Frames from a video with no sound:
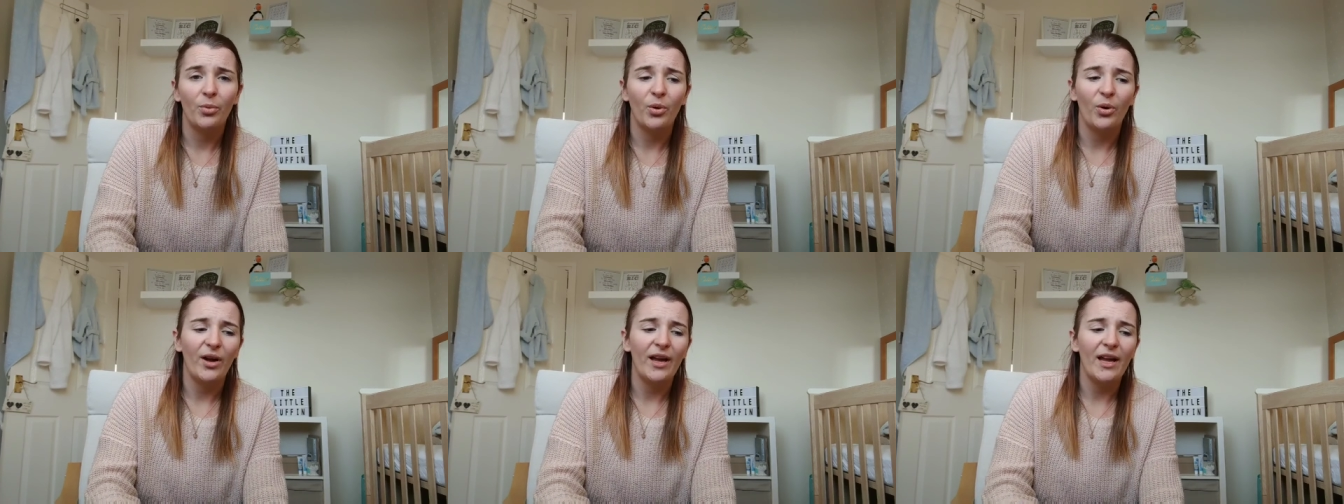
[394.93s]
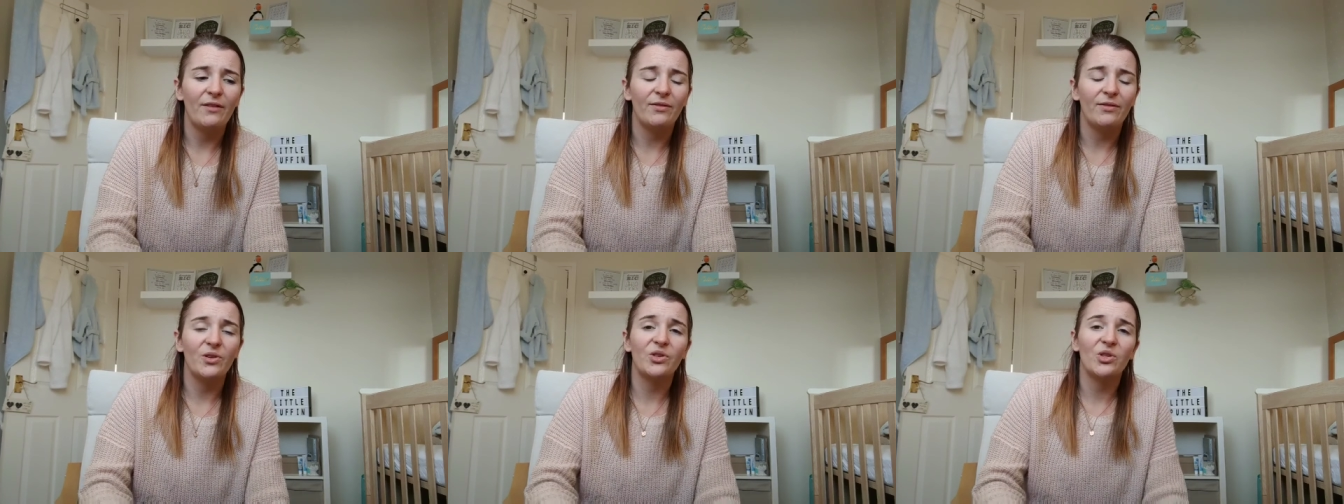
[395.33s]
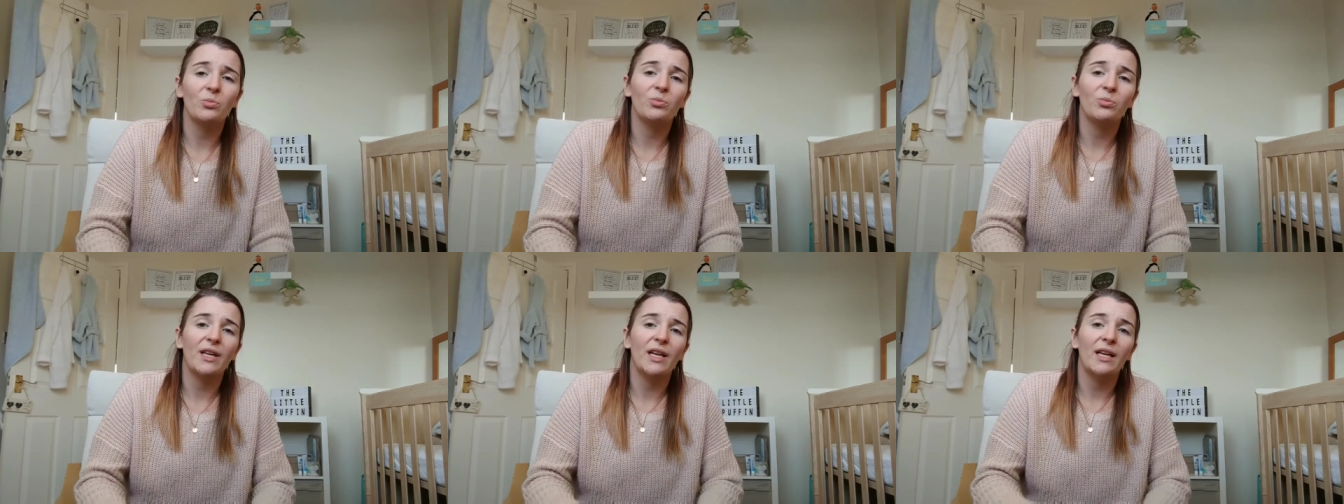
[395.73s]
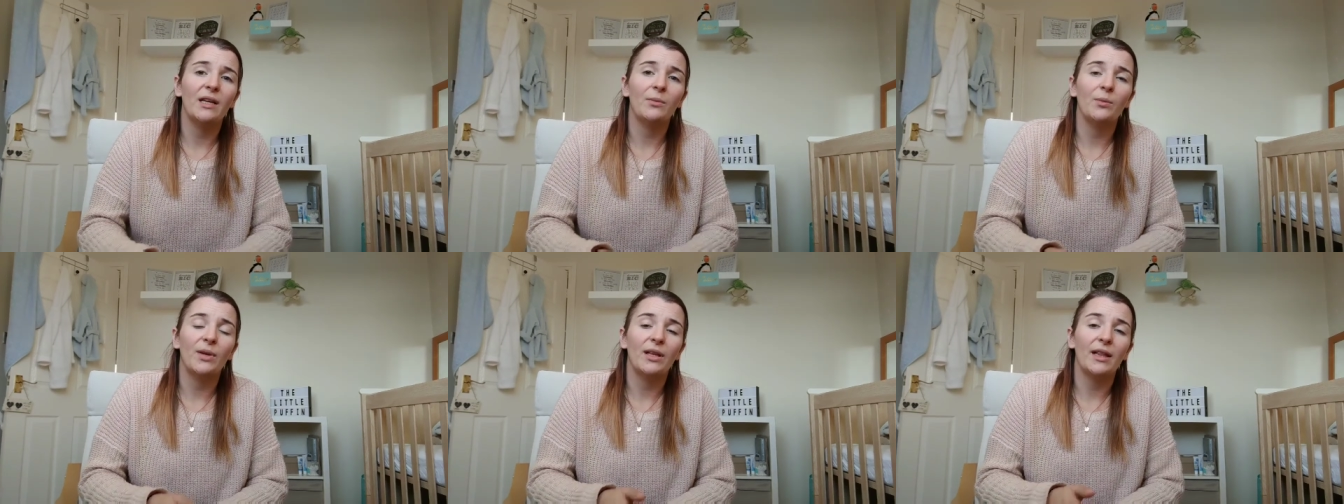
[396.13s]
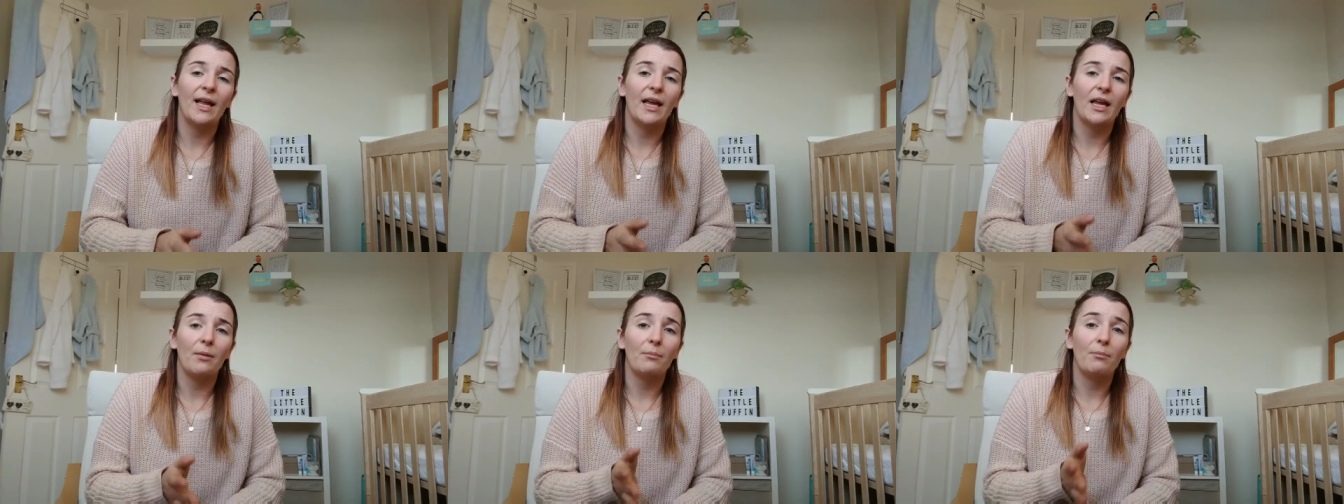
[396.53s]
But if there's something with
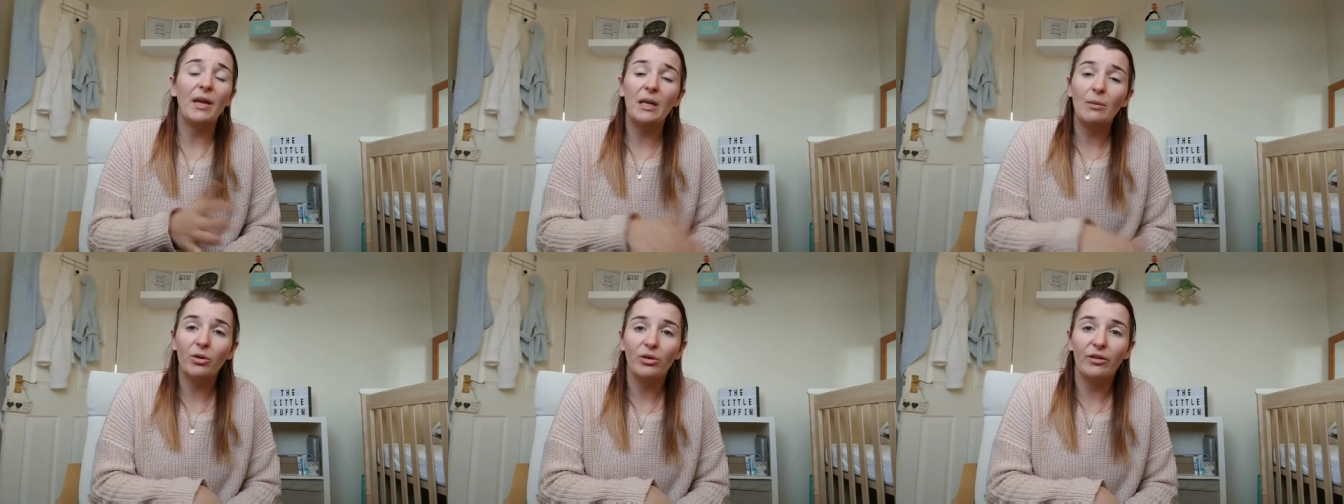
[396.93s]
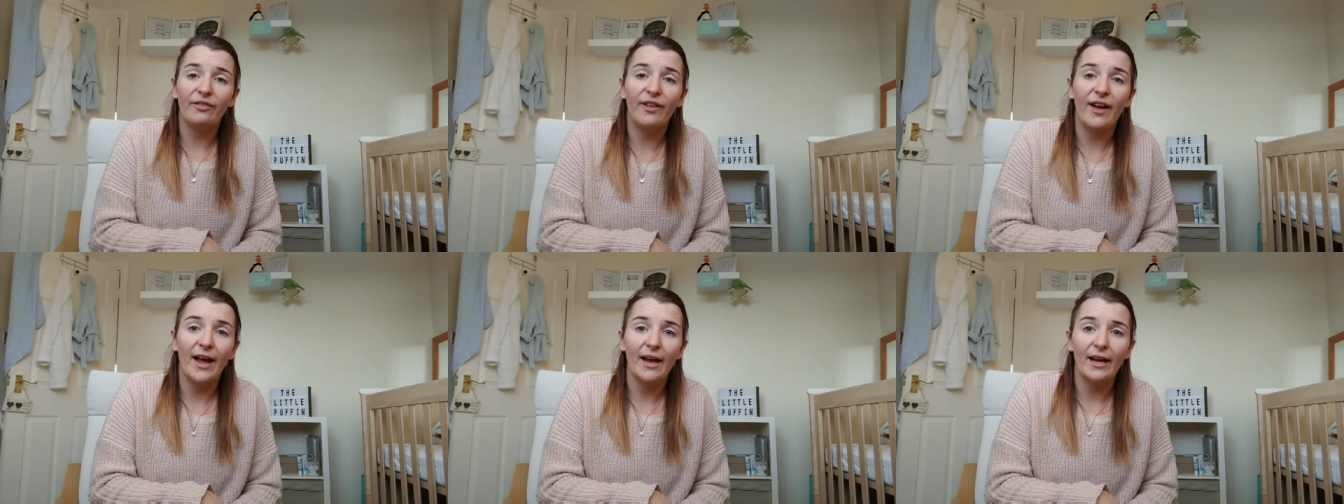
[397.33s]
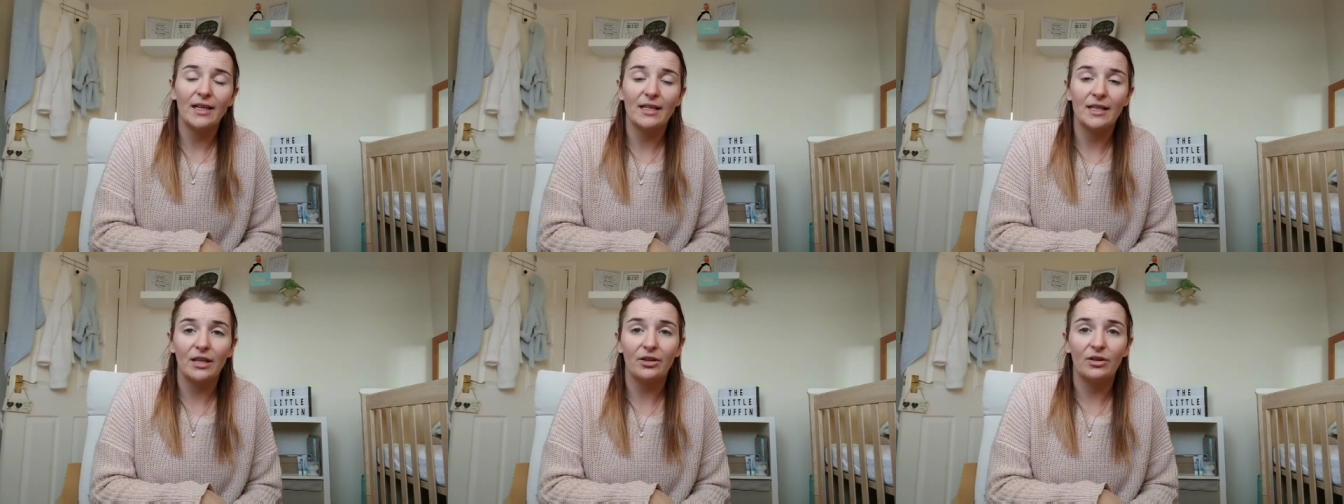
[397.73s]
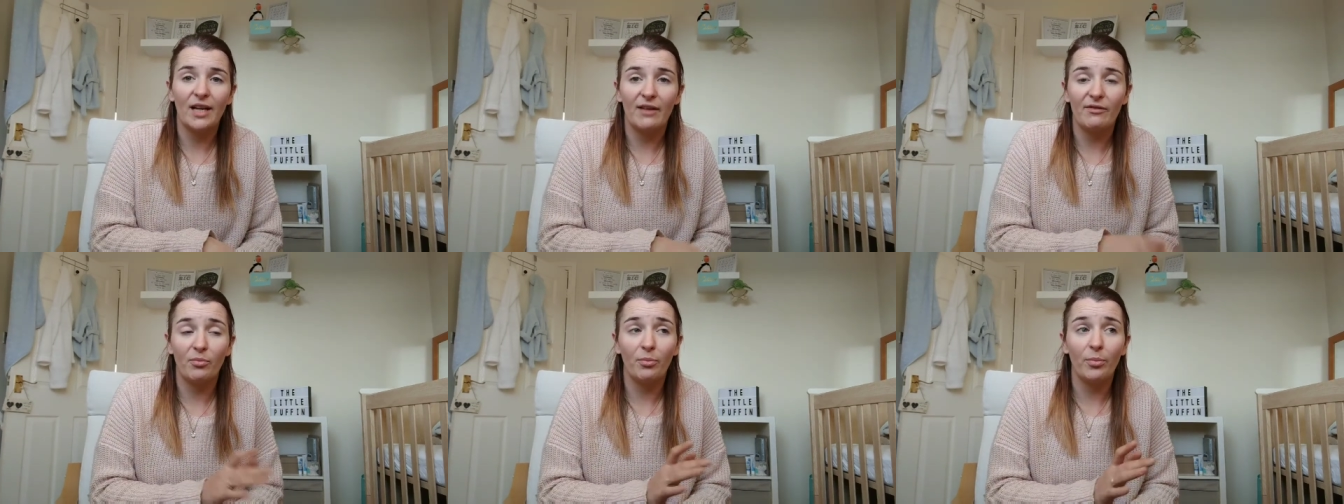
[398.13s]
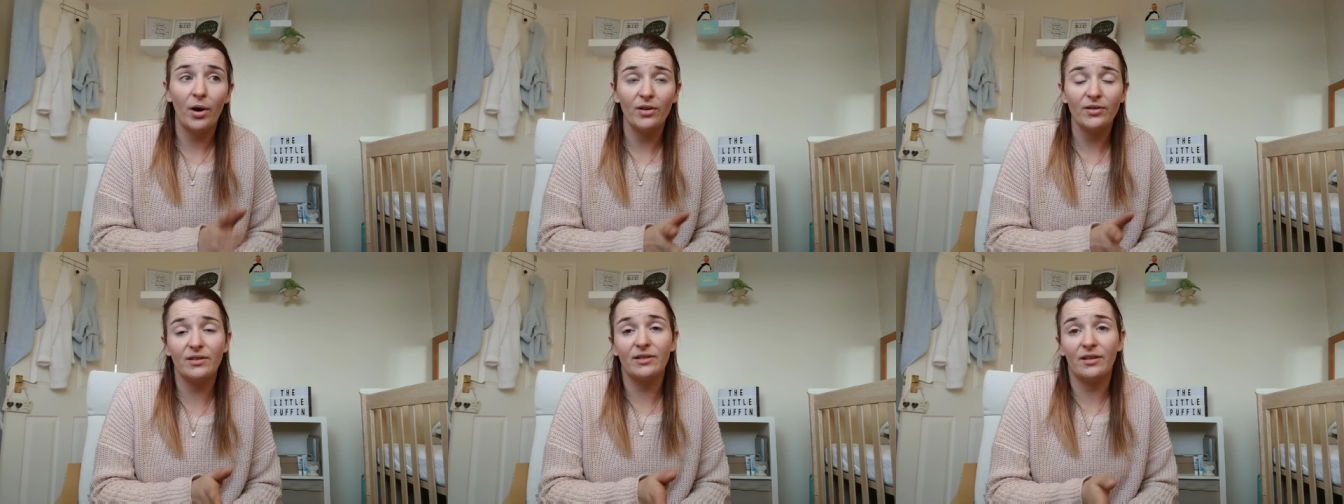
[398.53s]
like minimal effect that could have a
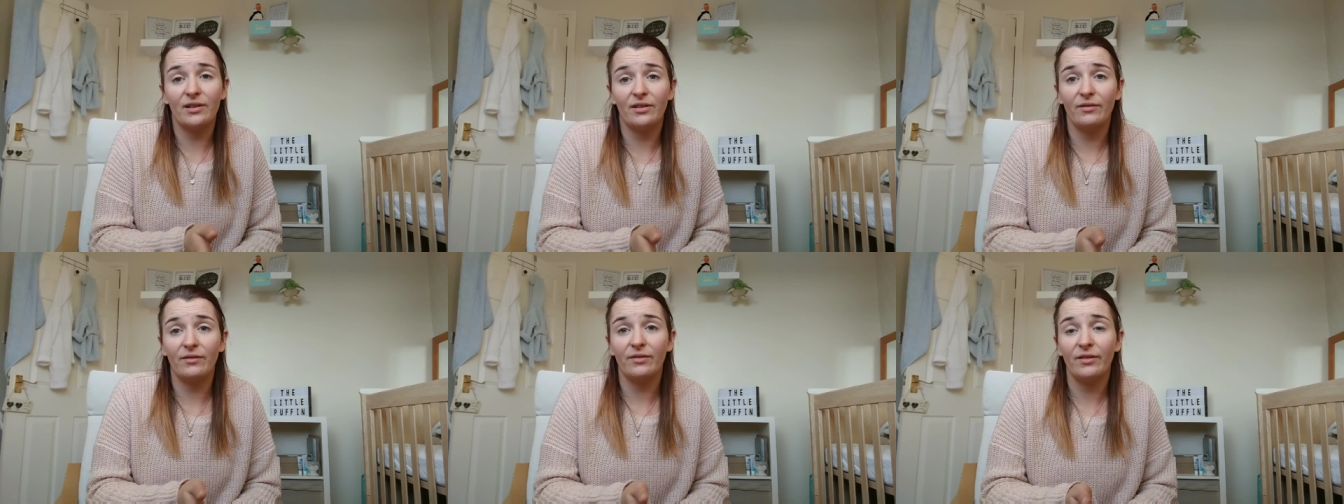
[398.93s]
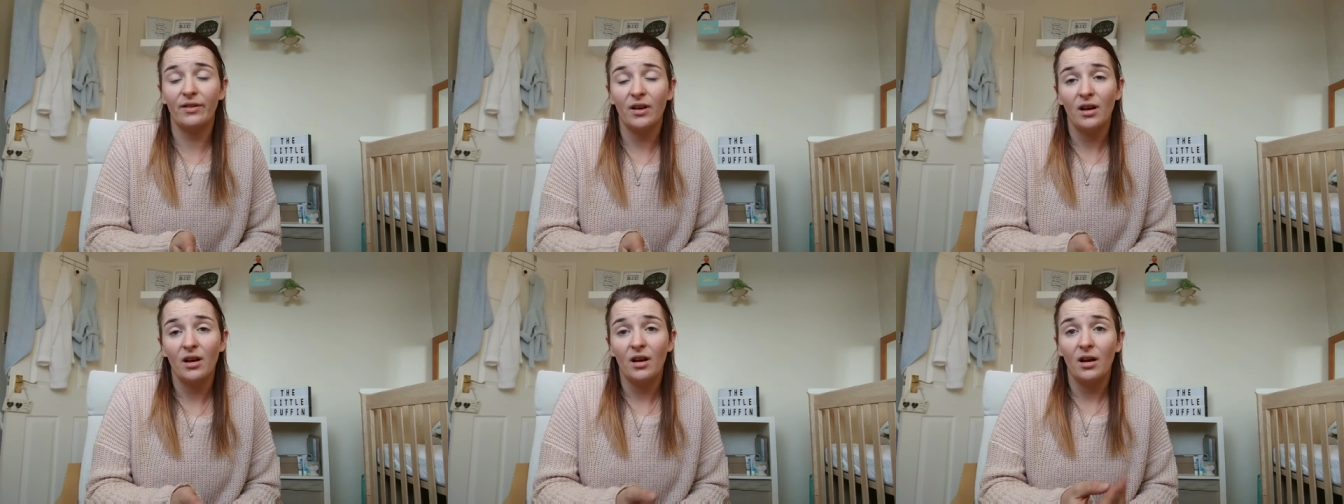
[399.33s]
positive